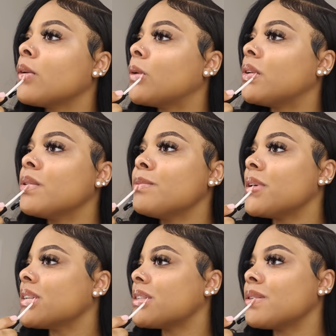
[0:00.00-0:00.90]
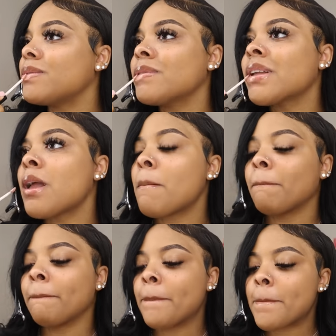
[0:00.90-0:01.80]
When you mix them,
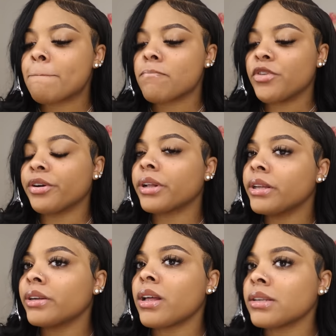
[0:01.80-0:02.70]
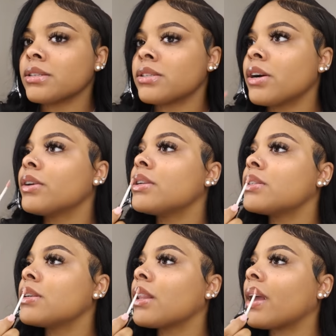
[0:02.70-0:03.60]
your clear glosses turn
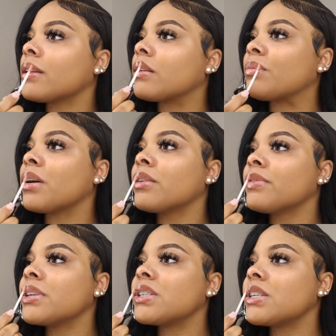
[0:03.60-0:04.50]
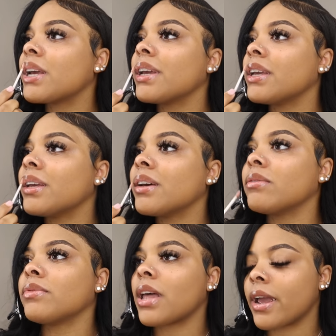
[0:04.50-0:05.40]
into like the perfect shade
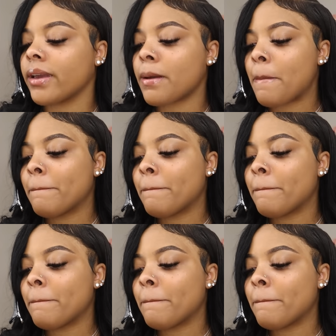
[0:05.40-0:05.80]
of like